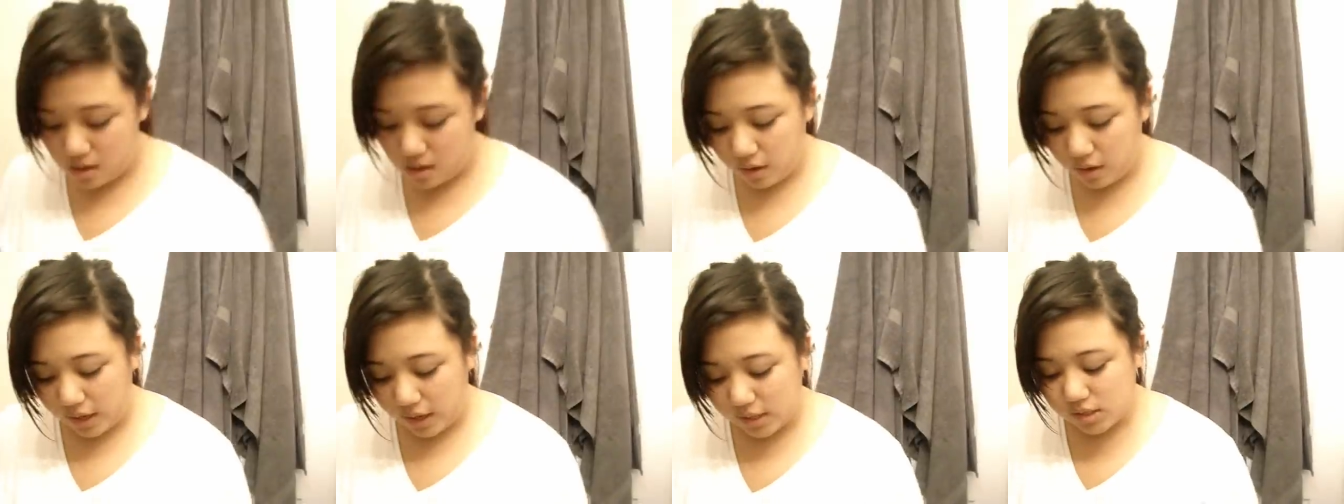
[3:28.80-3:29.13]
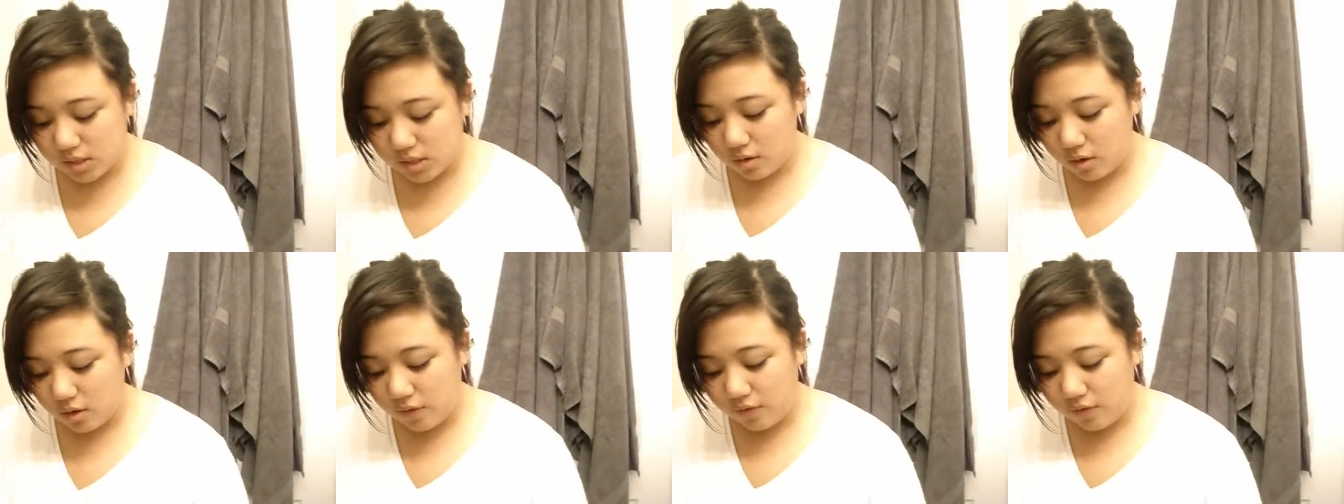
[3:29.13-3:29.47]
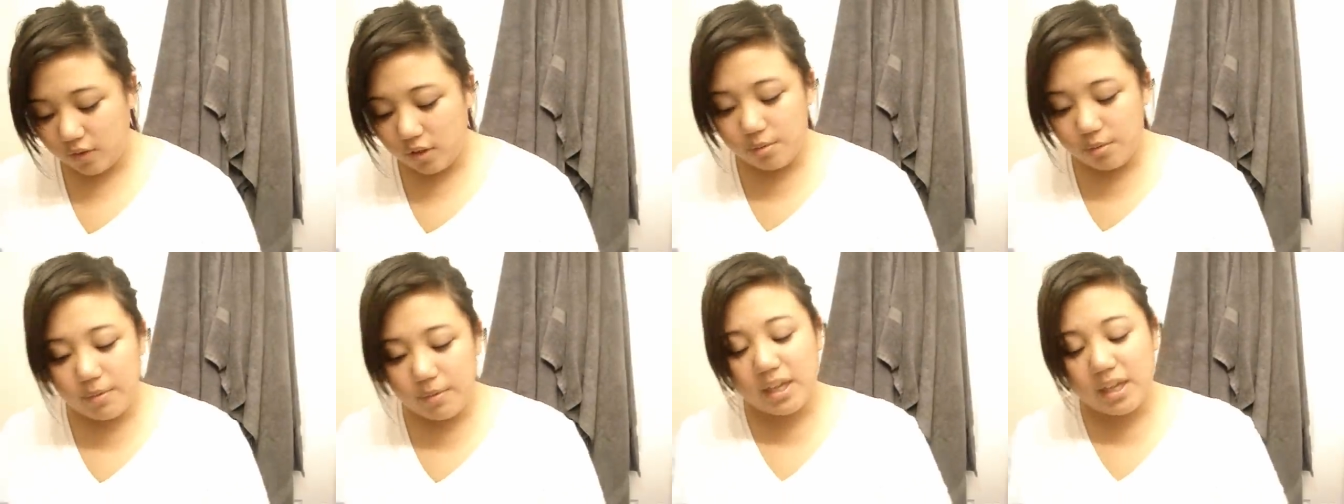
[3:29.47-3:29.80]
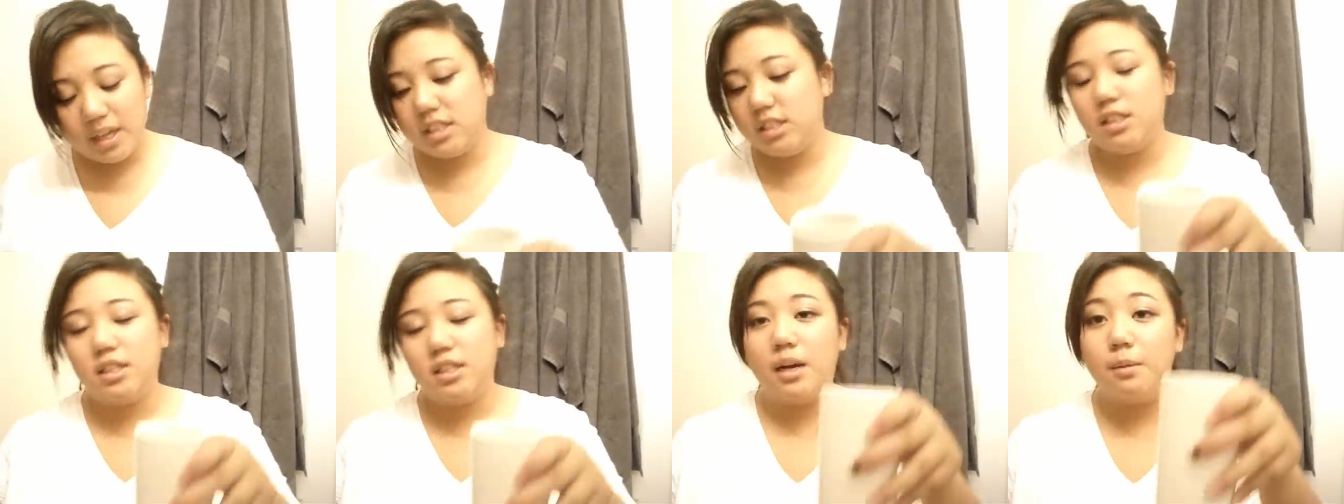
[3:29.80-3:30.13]
Okay, so I filled my
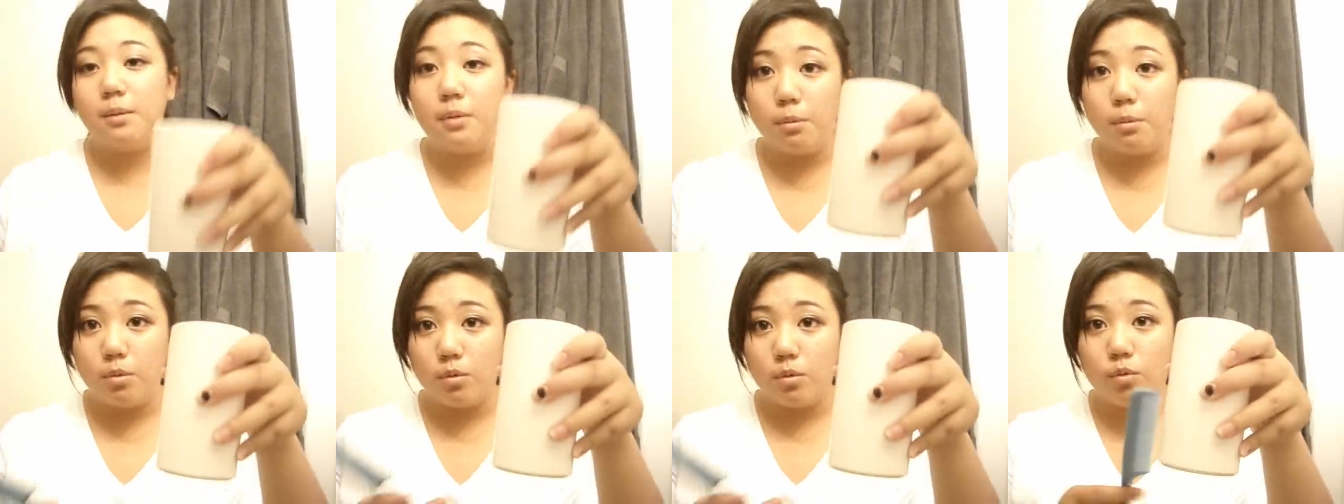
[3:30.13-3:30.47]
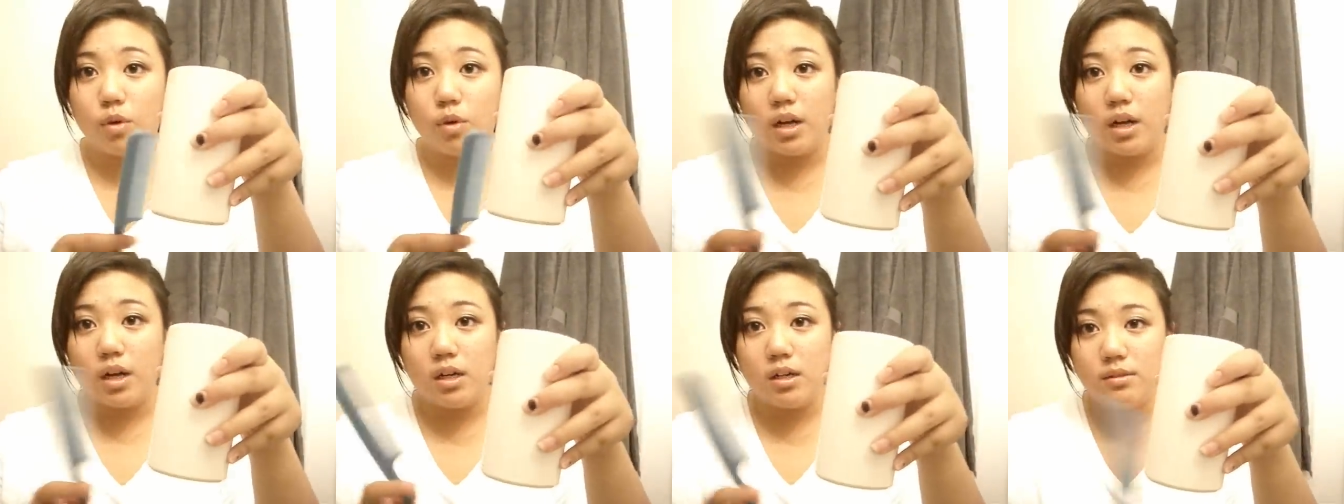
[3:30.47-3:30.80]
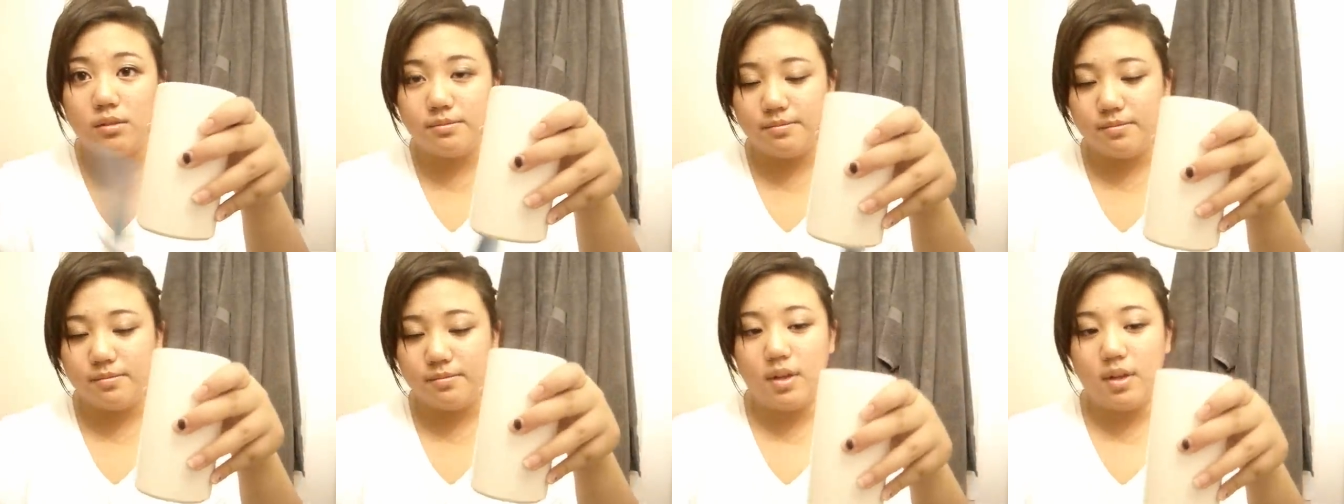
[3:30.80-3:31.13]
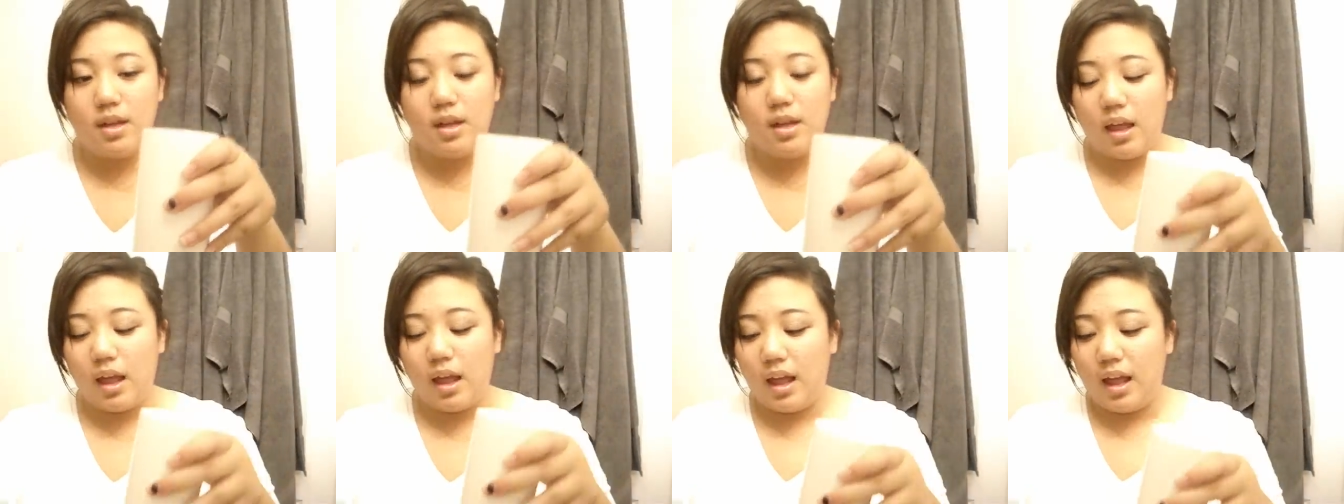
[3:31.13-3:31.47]
kitchen cup up with water
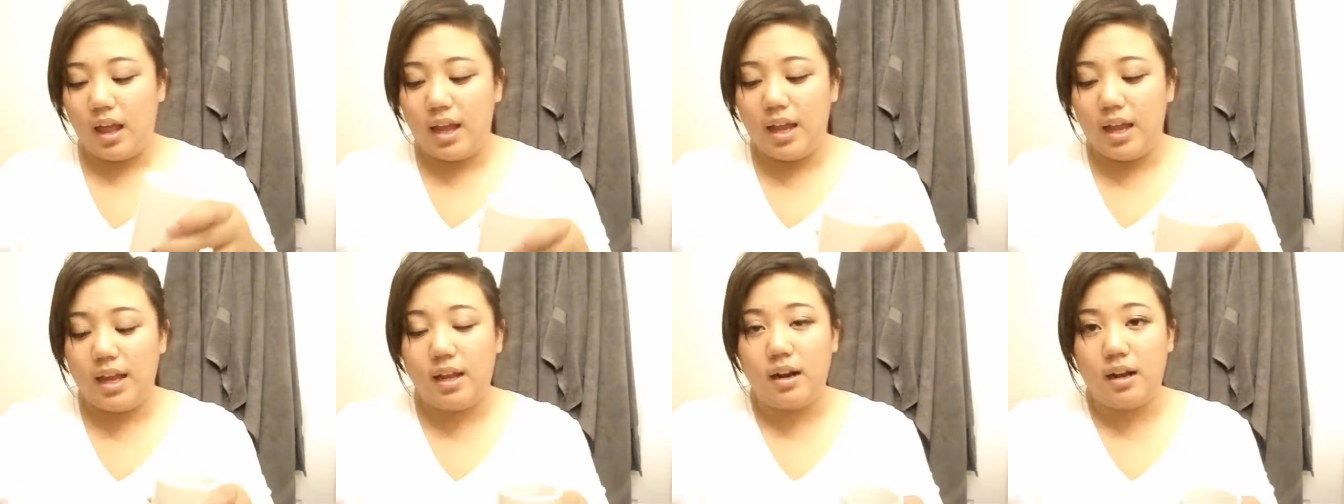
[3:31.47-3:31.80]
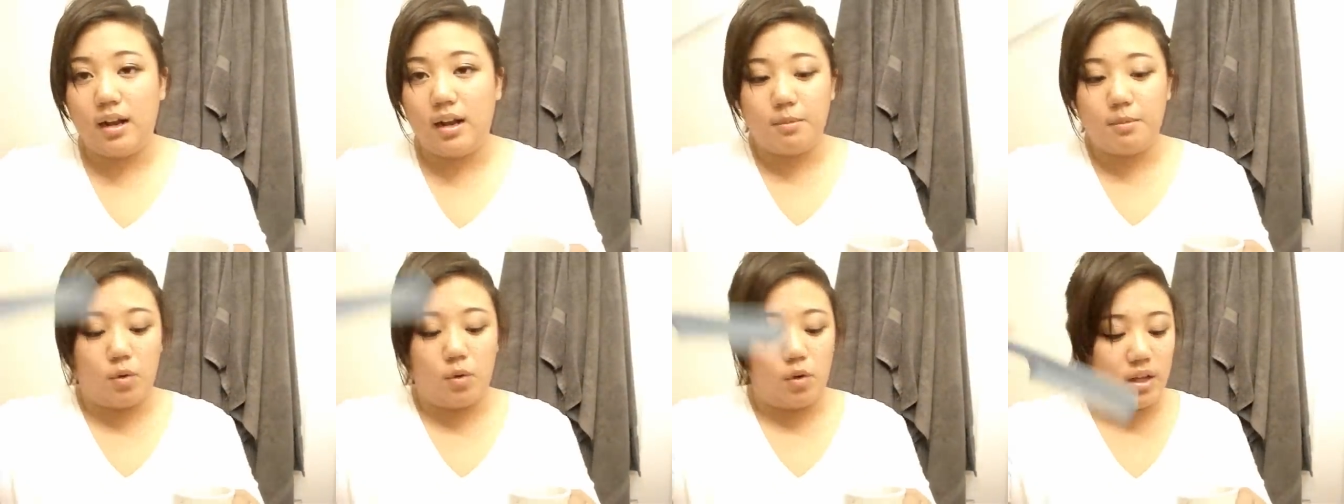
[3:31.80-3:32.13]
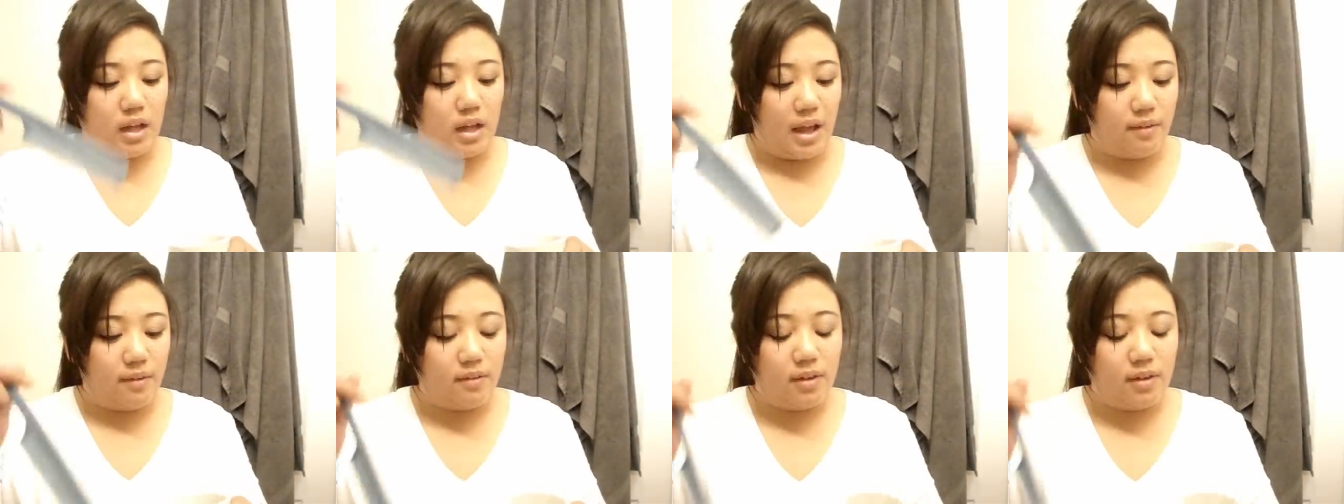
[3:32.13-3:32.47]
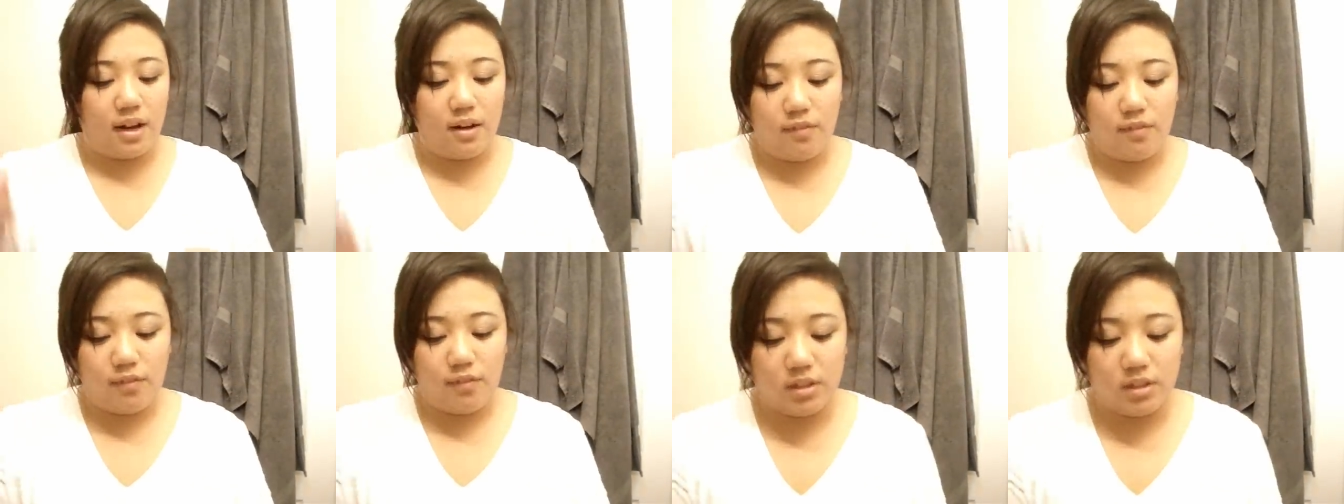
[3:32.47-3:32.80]
and I'm going, I
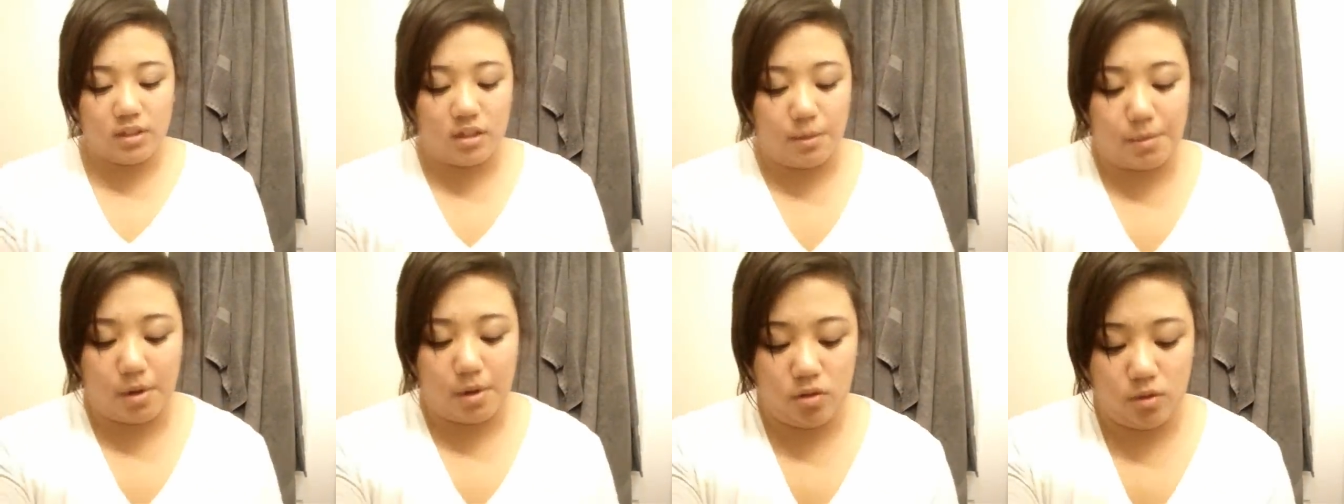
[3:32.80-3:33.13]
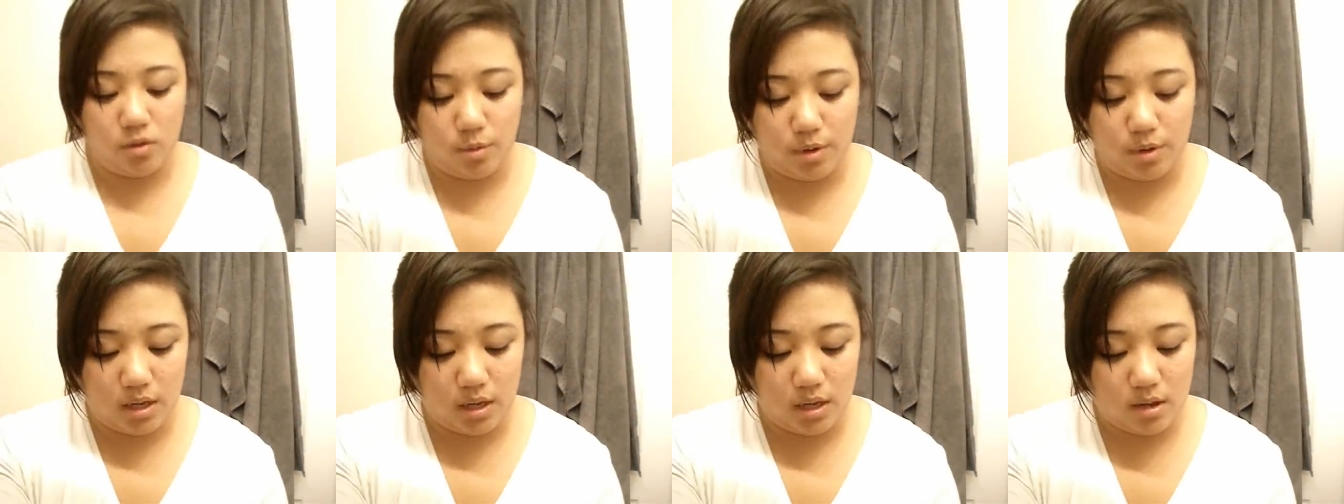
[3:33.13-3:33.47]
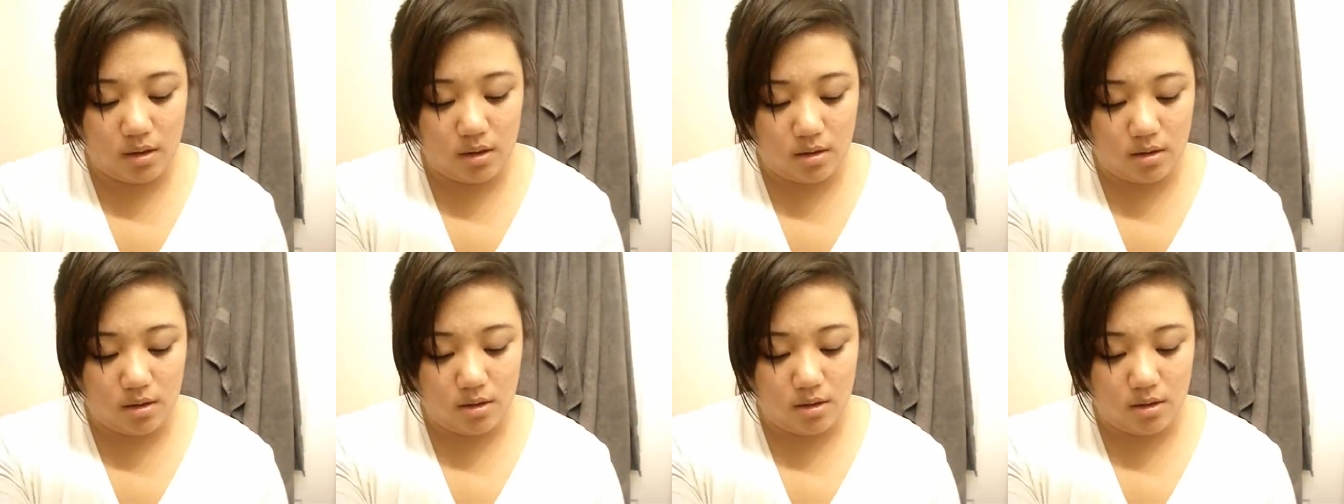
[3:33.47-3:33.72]
kind of filled it up all the way,